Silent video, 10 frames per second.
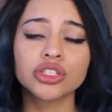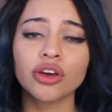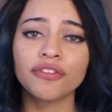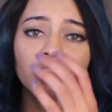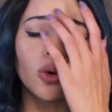
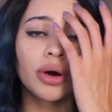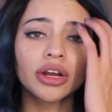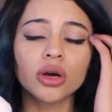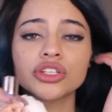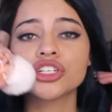So if you don't
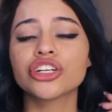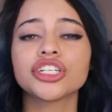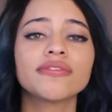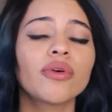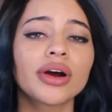want to go
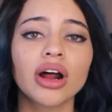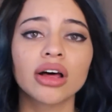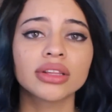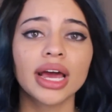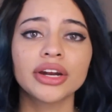searching for it
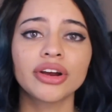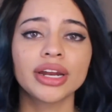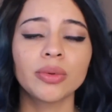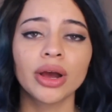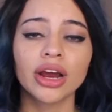online or
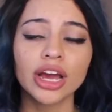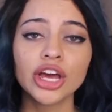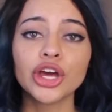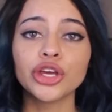anywhere,